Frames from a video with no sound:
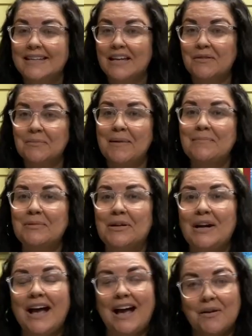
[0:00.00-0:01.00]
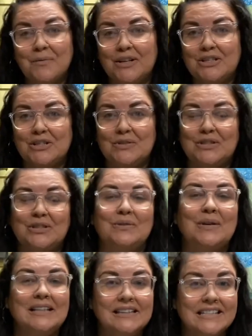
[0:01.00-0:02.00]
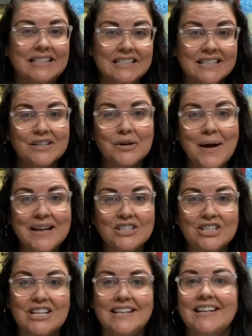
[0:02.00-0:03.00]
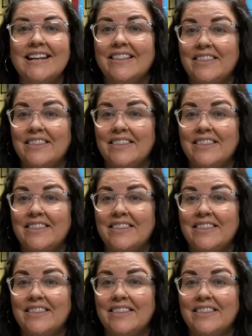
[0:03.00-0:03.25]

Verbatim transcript: Now, remember, I want you to listen to the question,